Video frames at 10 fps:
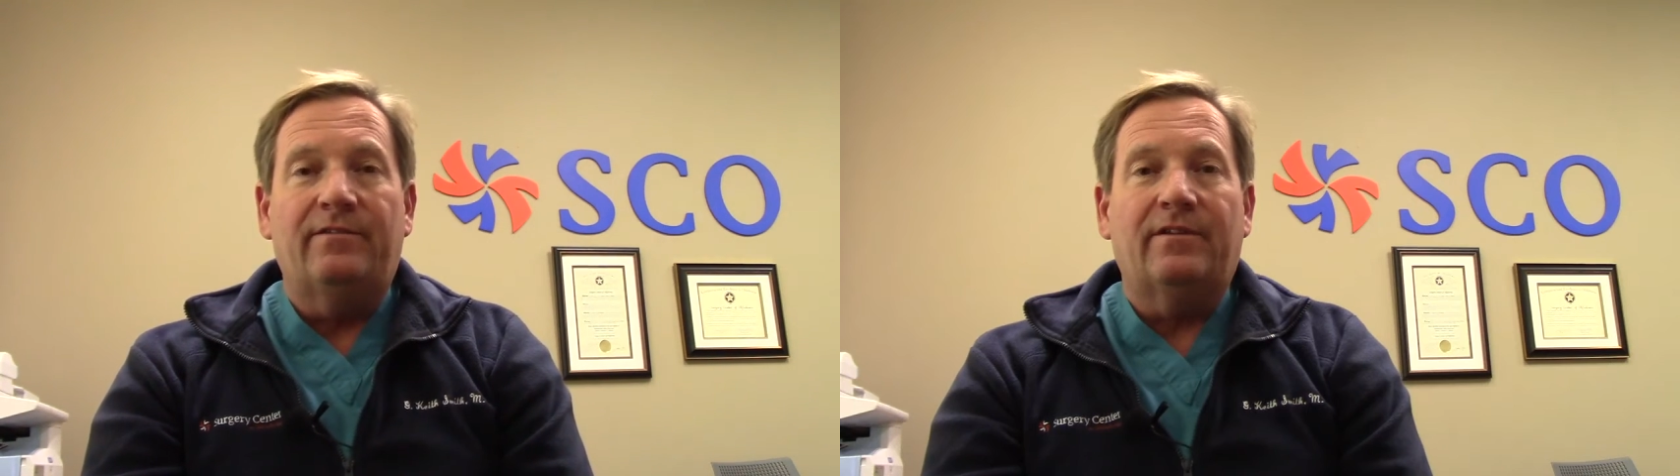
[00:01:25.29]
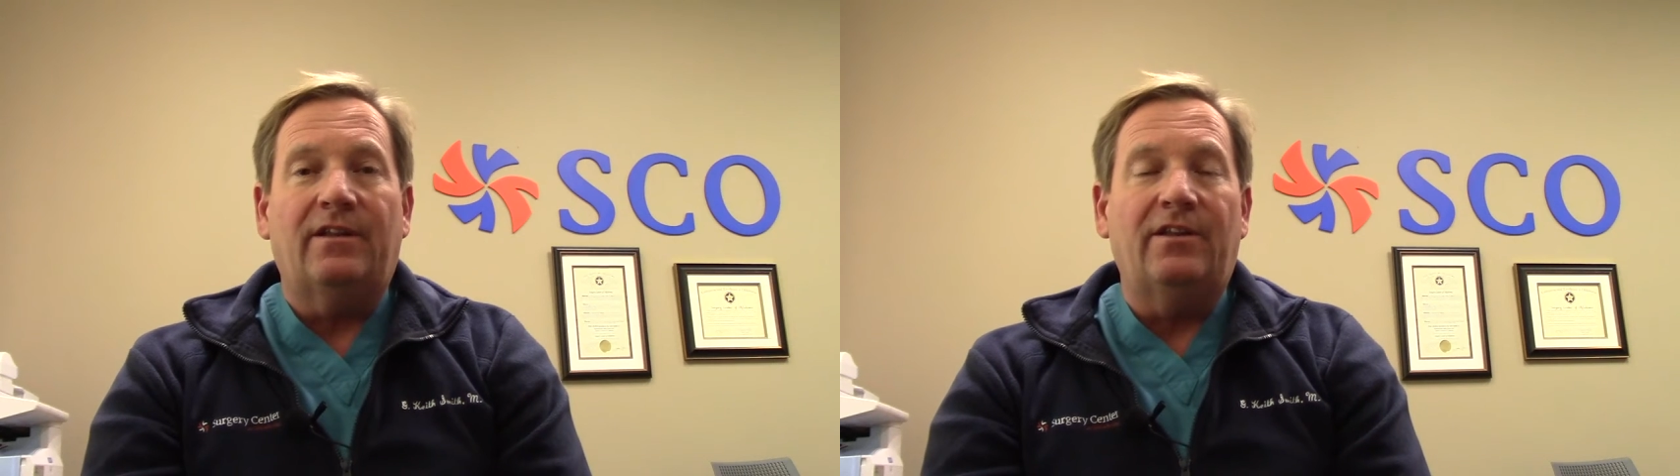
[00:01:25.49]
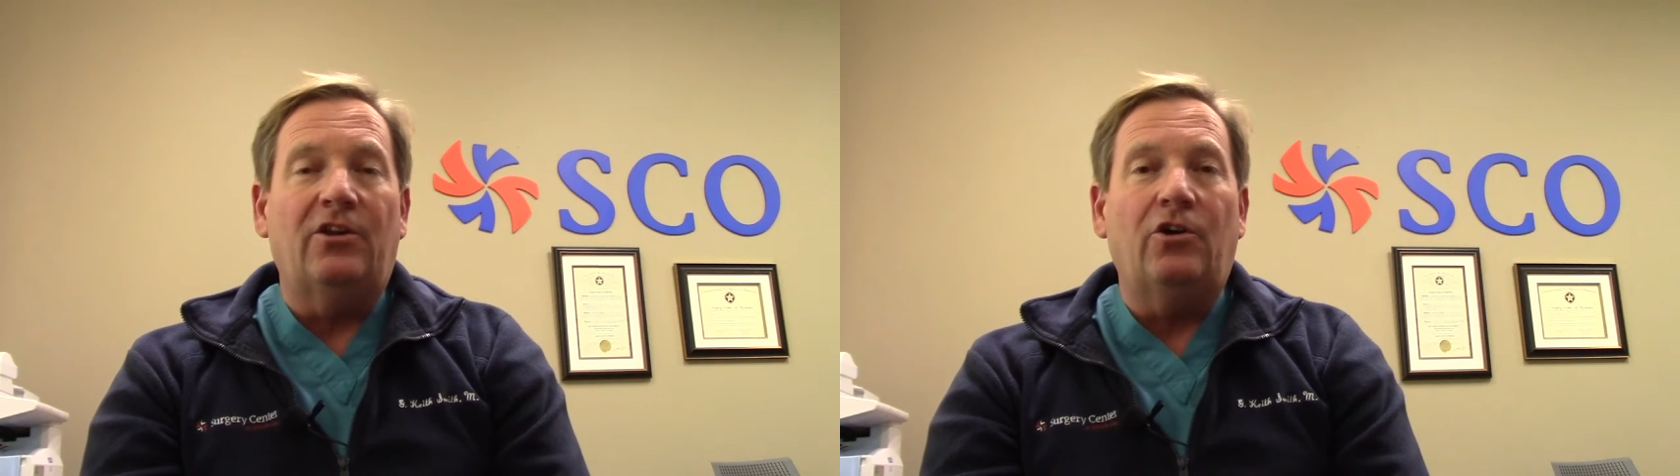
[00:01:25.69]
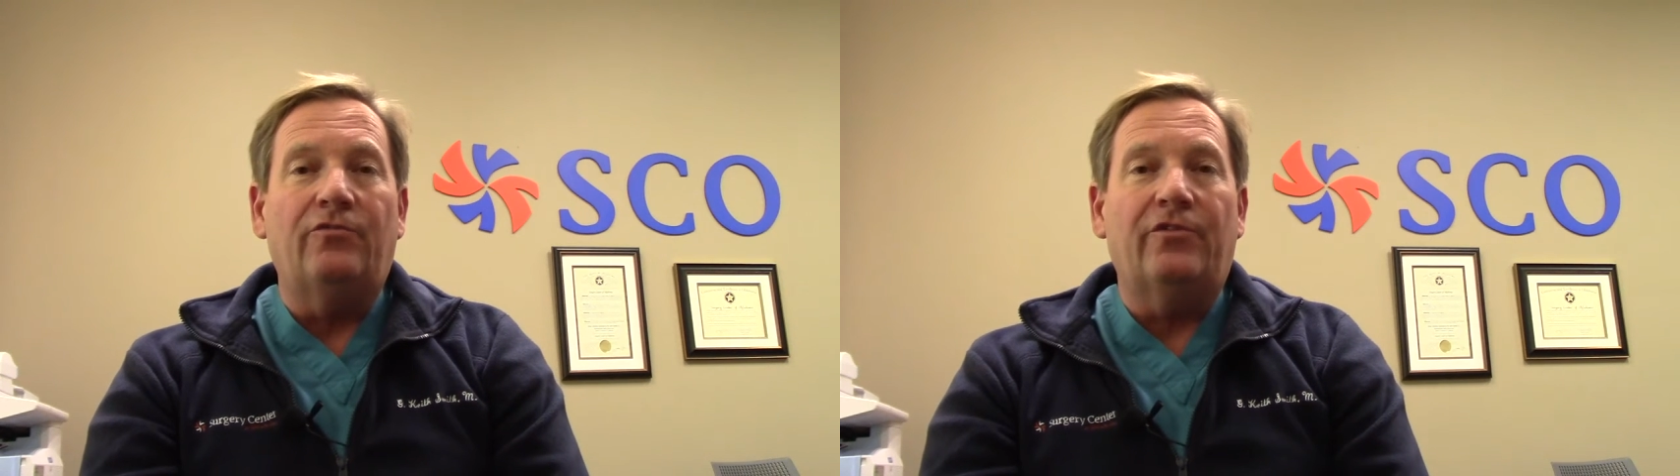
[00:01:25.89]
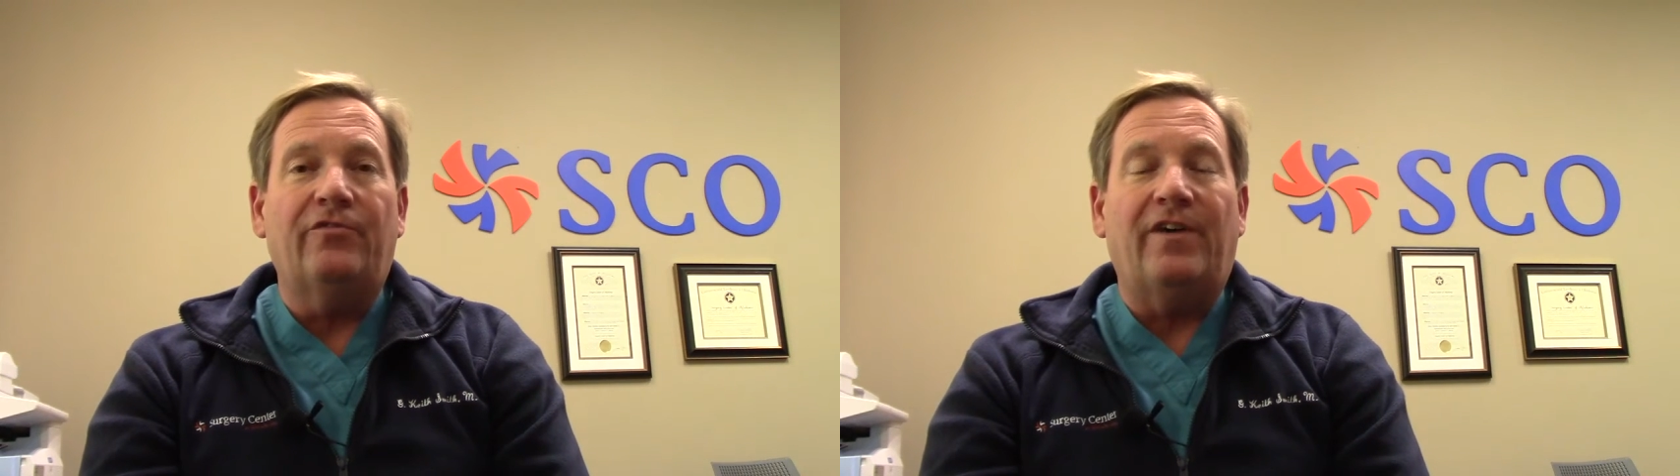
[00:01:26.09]
a little
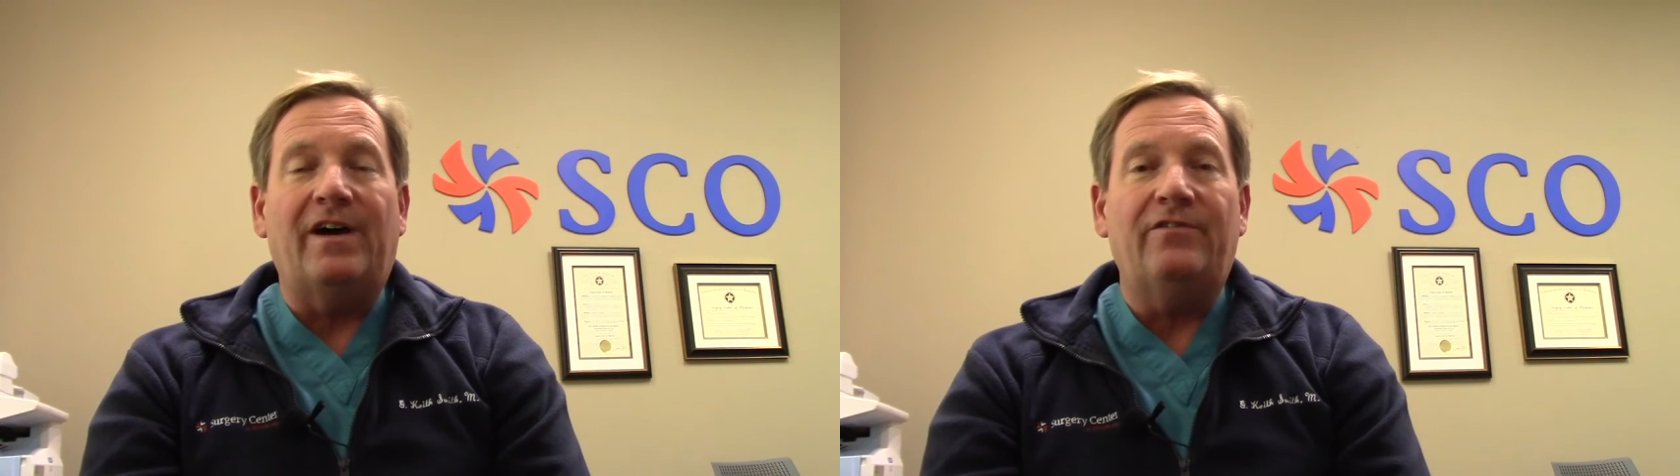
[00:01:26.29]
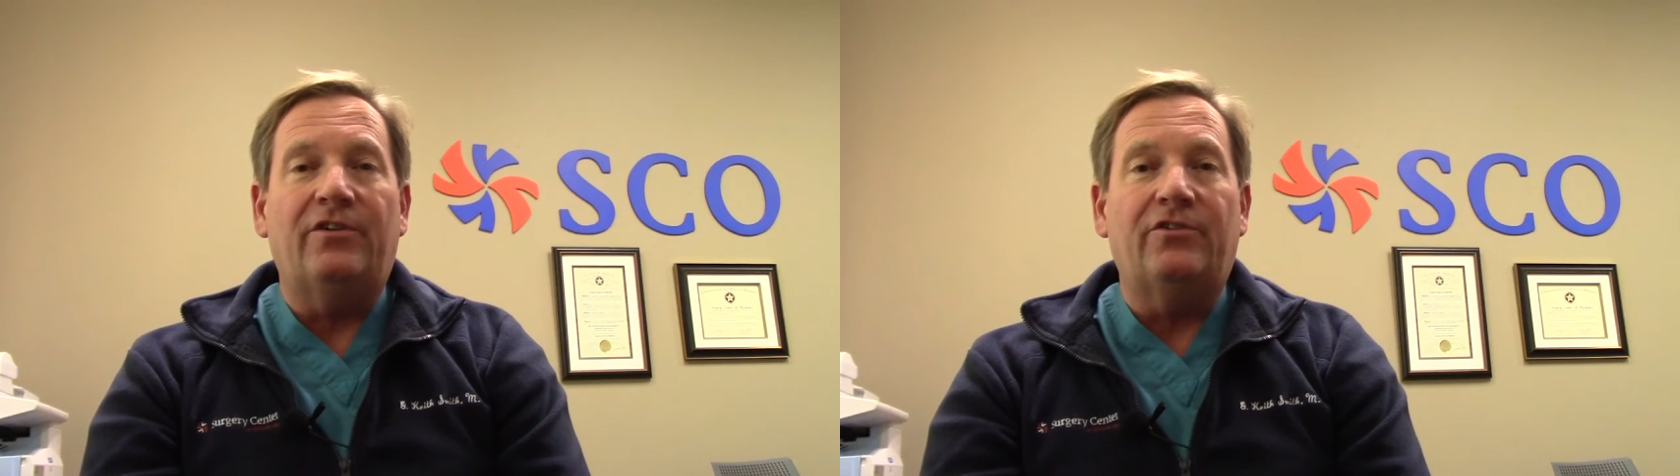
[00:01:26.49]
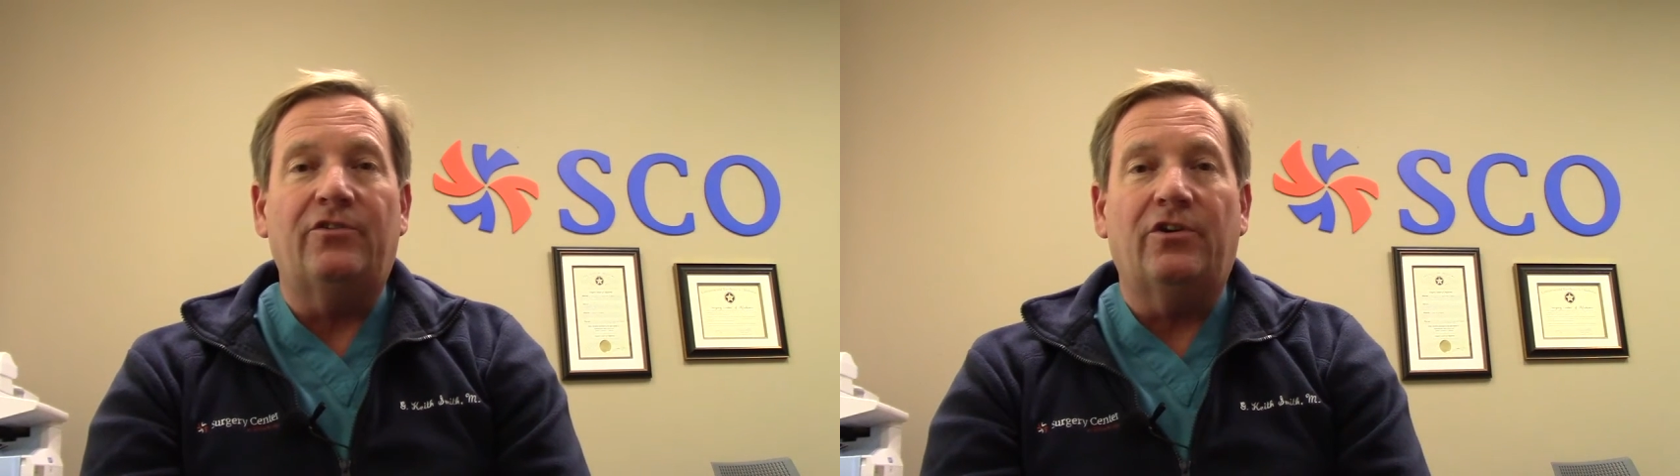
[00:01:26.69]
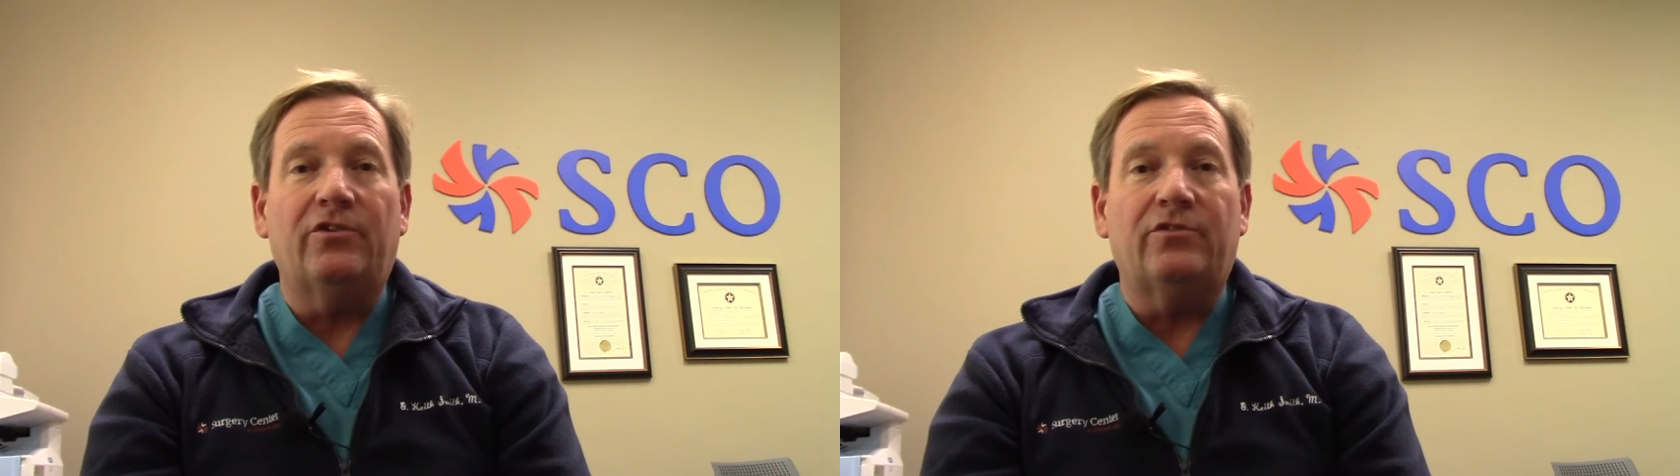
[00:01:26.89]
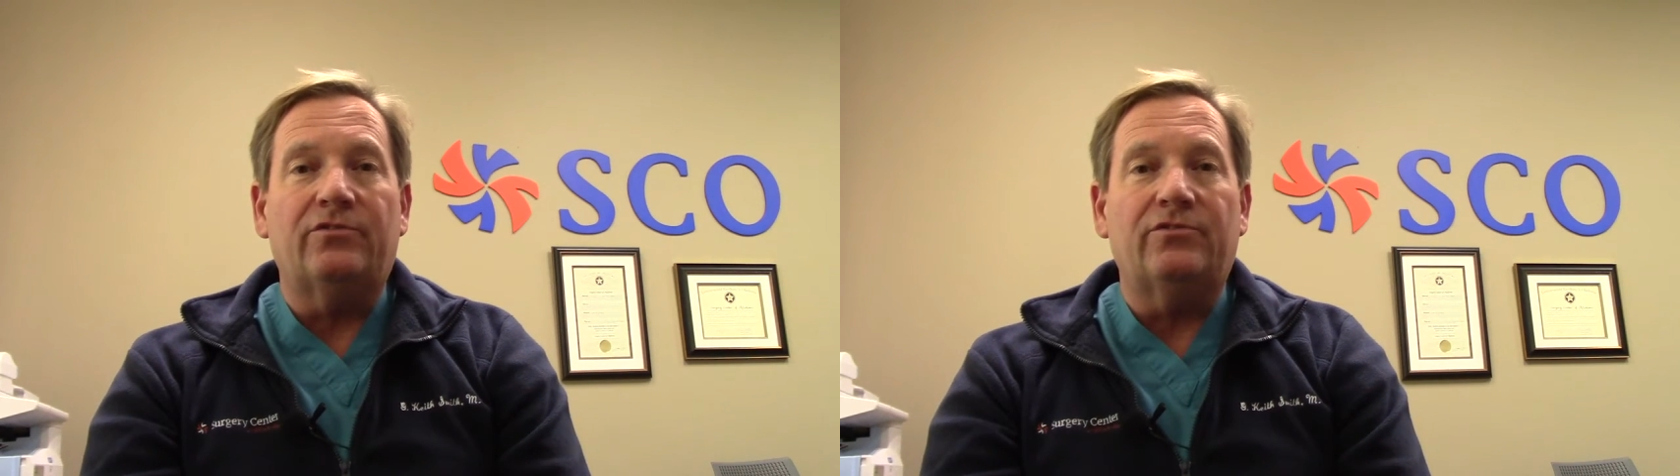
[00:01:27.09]
over
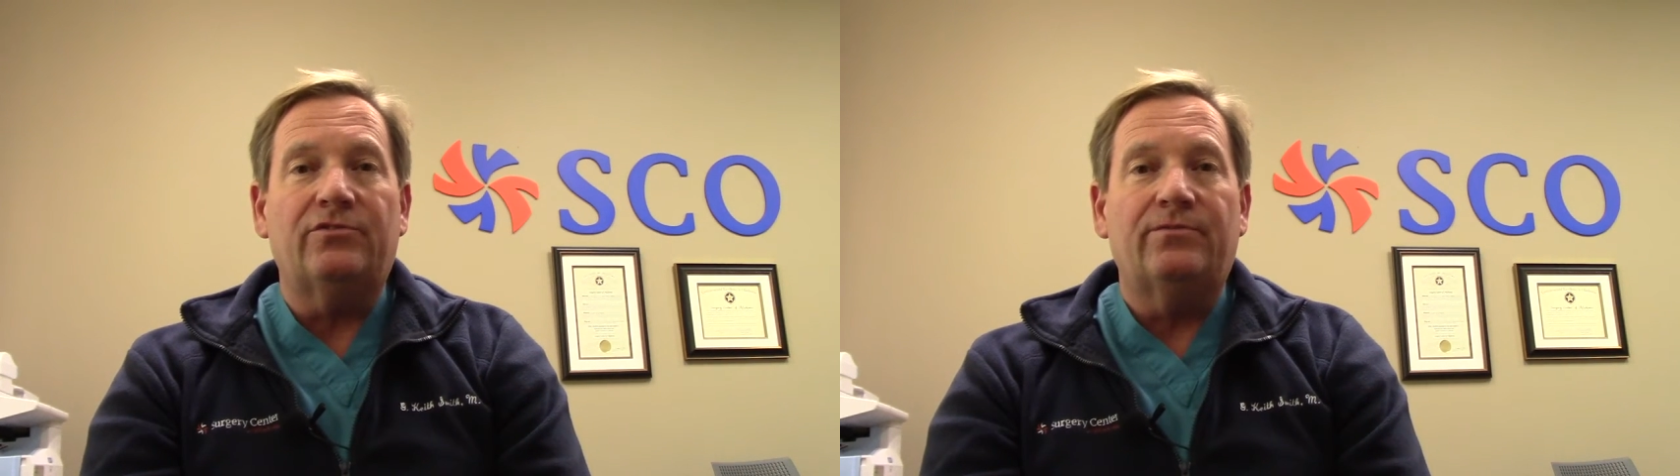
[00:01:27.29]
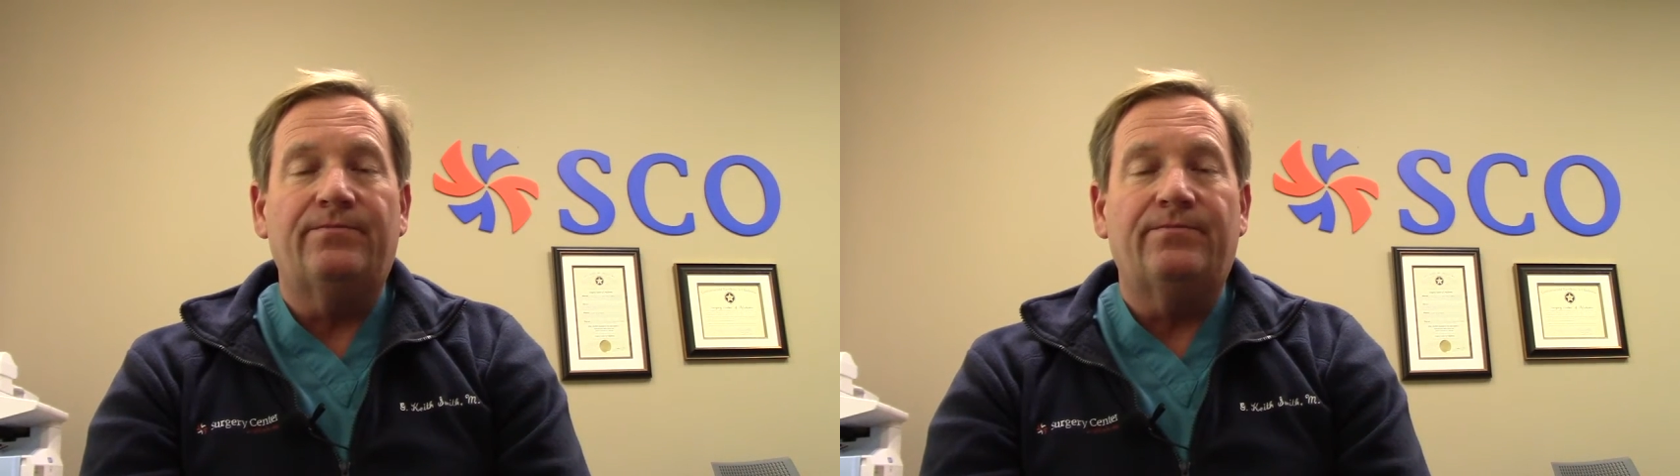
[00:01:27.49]
$500.